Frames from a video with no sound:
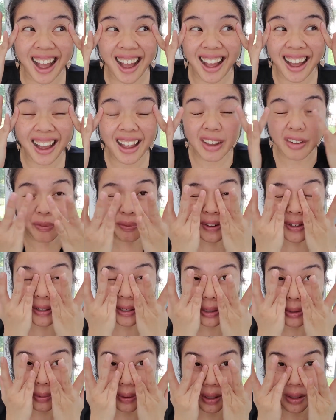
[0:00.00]
I've
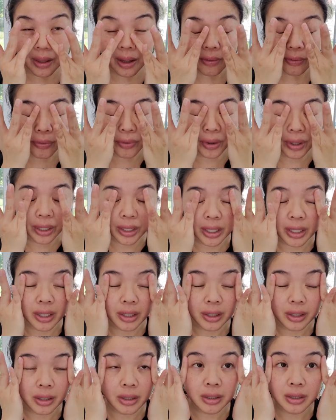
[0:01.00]
been doing that for
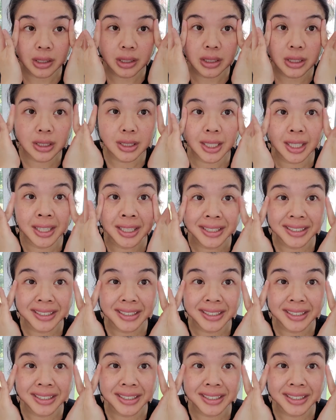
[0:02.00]
years